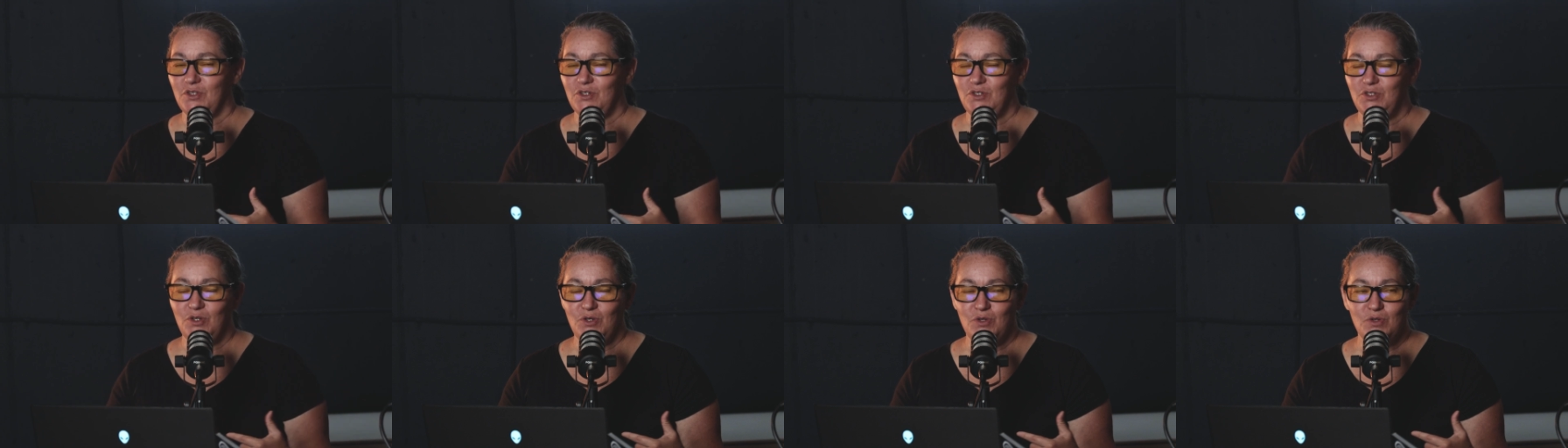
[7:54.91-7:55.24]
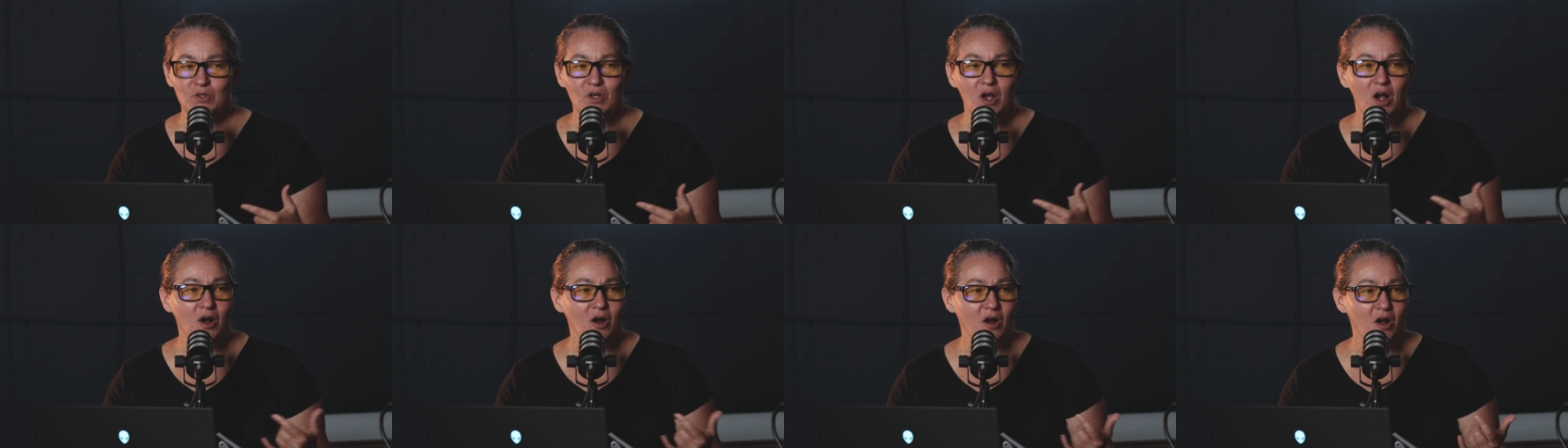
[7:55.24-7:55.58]
The
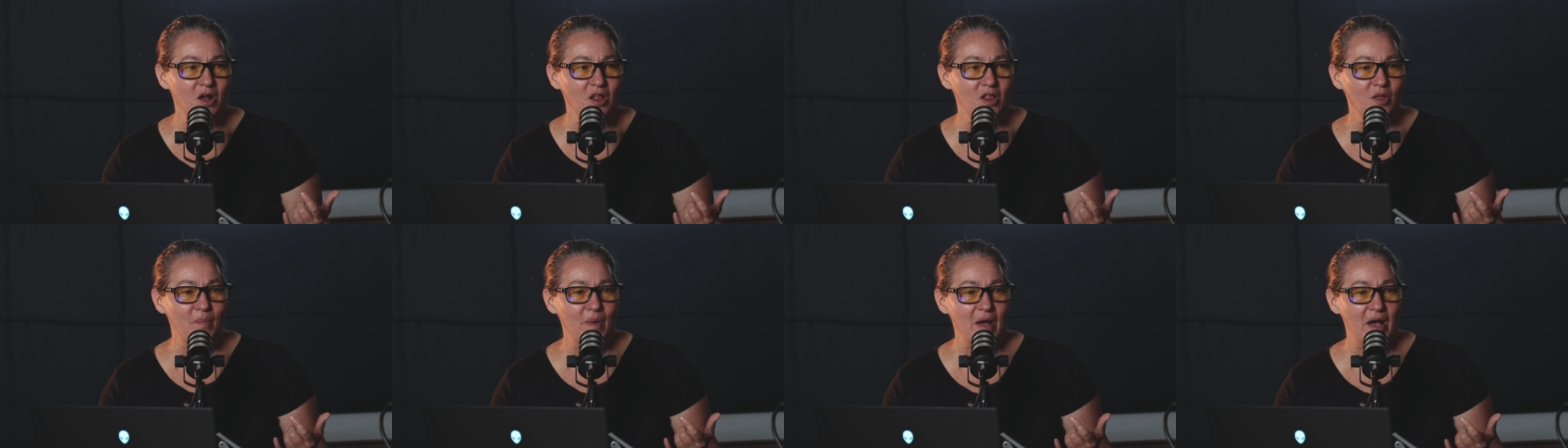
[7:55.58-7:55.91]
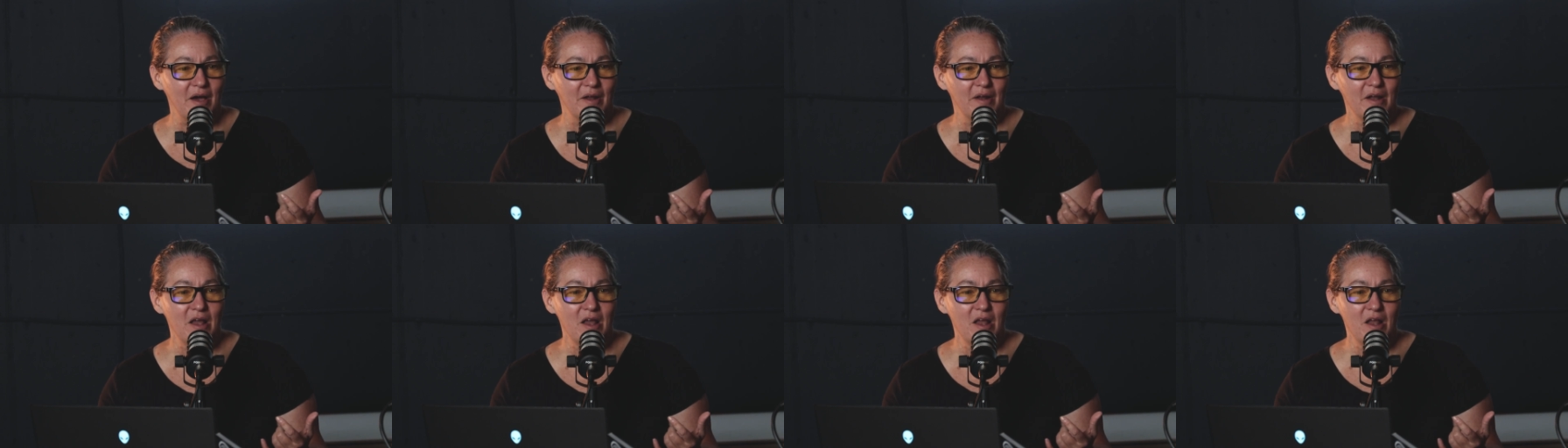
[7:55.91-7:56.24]
2s are all
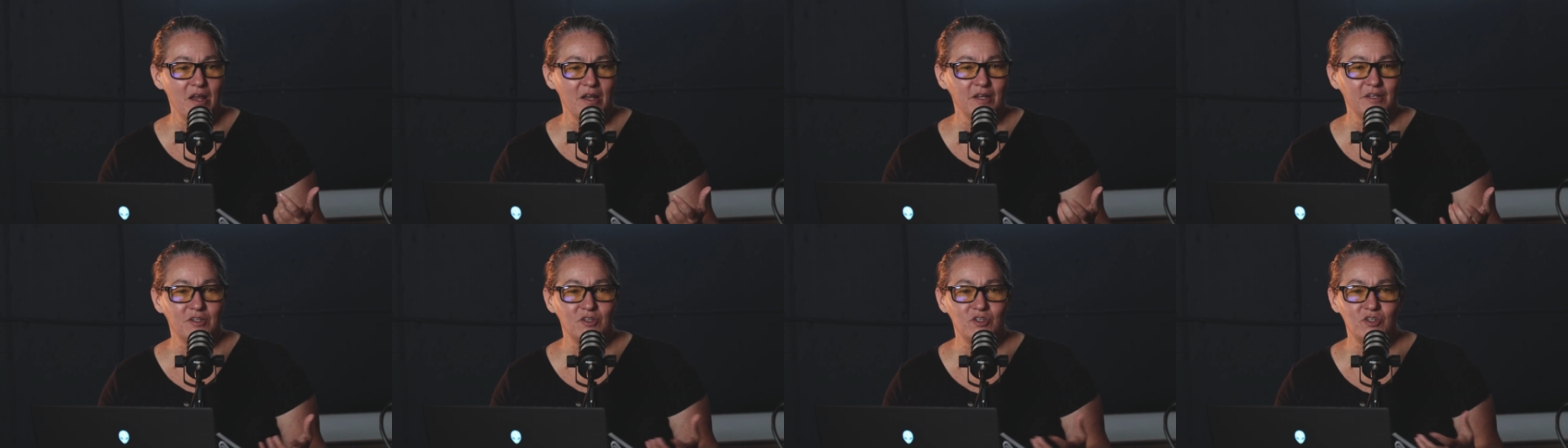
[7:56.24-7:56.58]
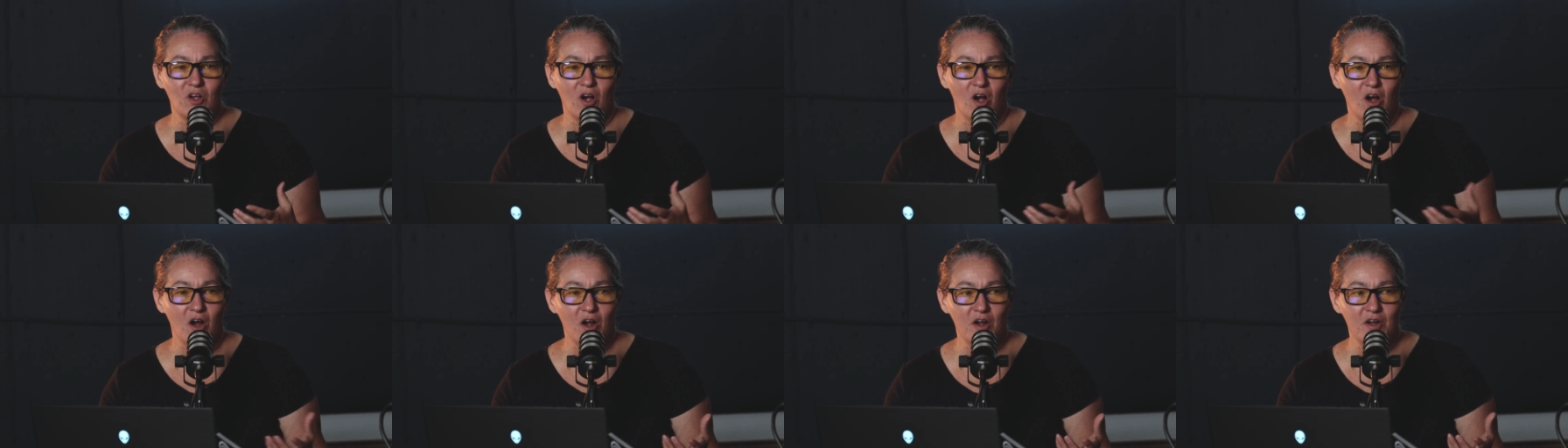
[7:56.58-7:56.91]
about, did
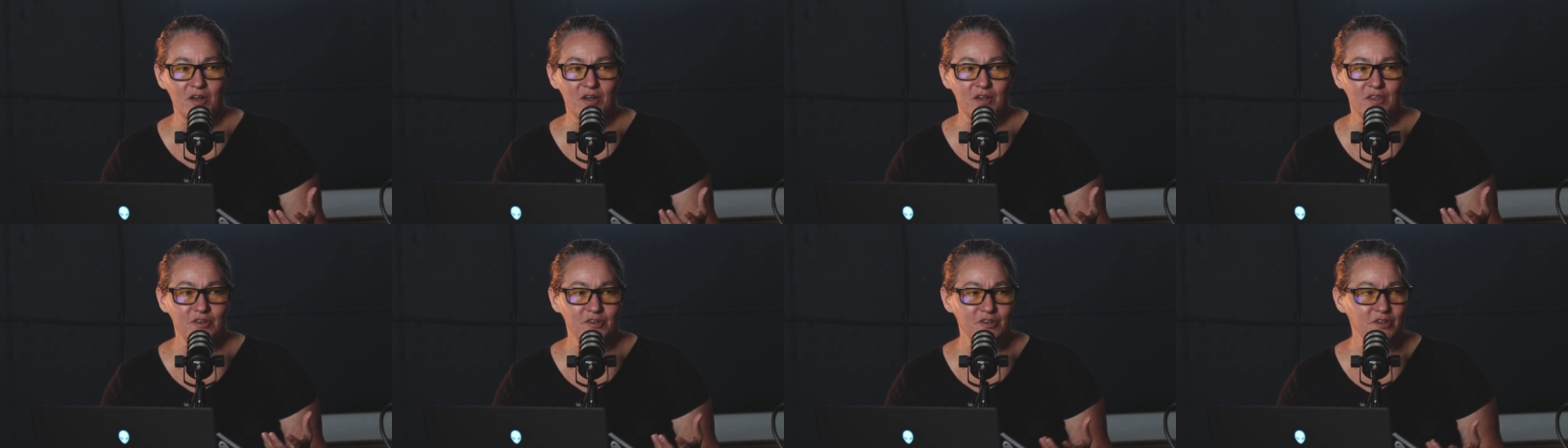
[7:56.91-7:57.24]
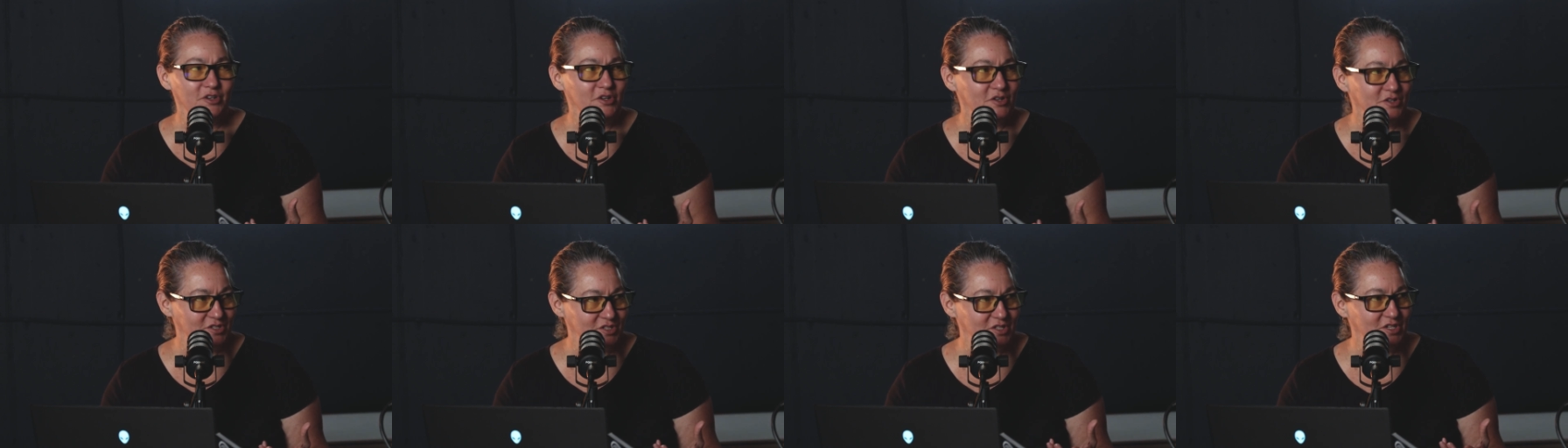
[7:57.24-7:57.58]
you harden
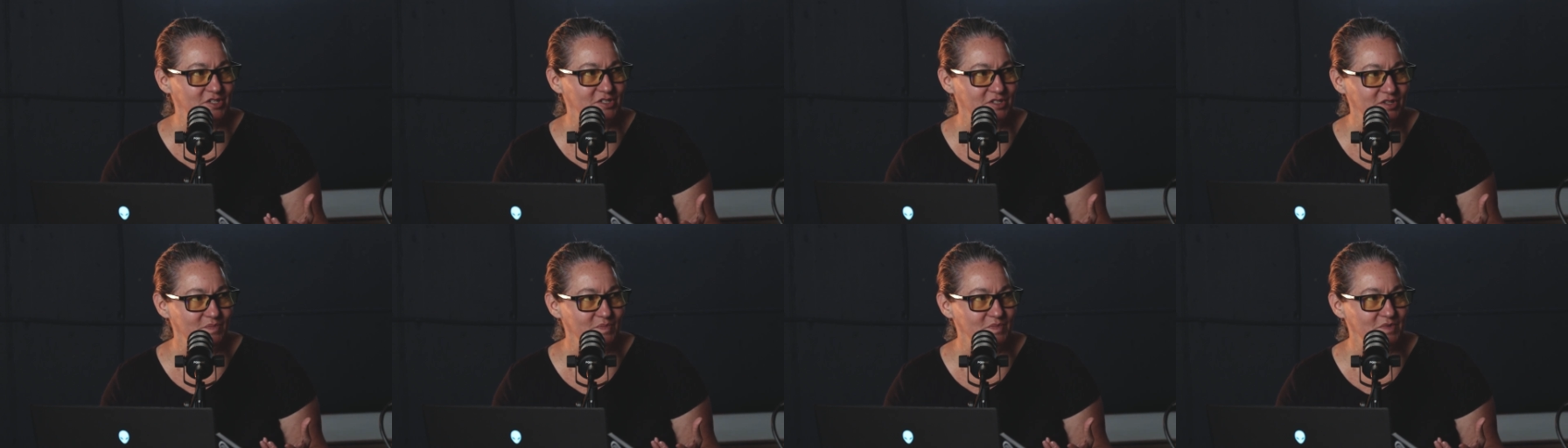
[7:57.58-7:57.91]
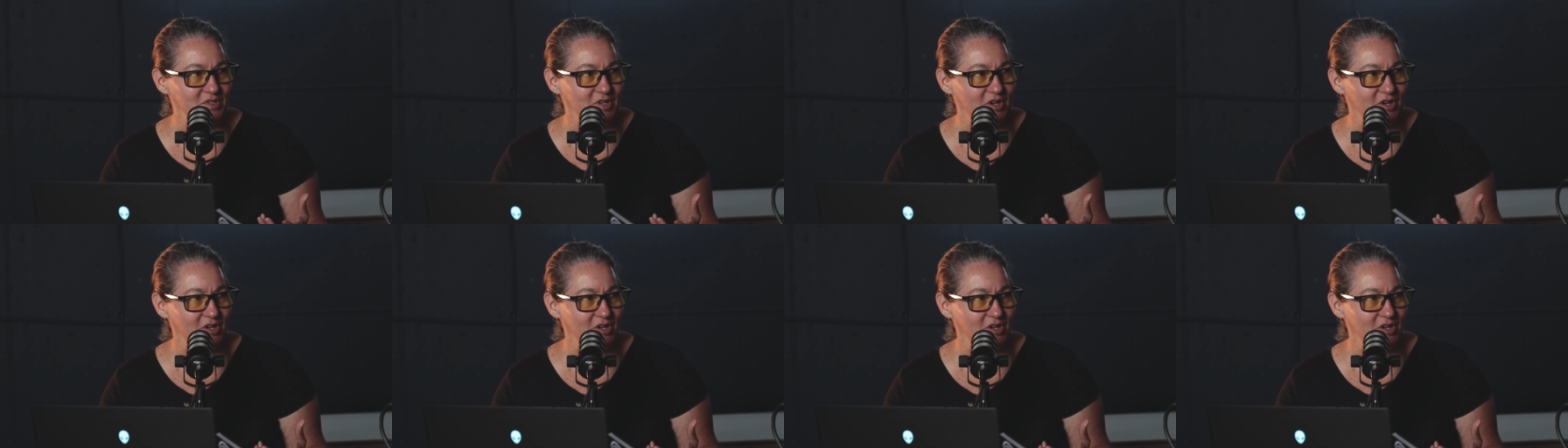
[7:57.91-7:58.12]
your systems?